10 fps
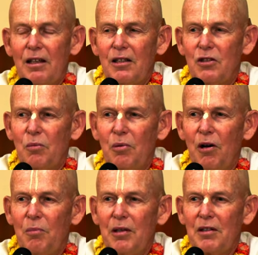So
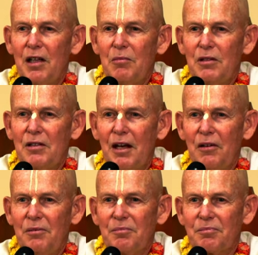Prabhupada came to
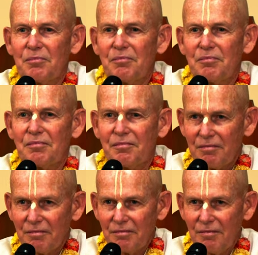town
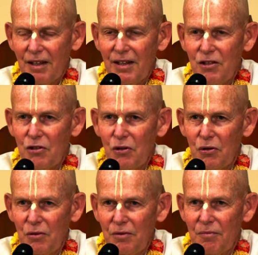in
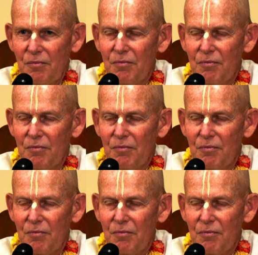June,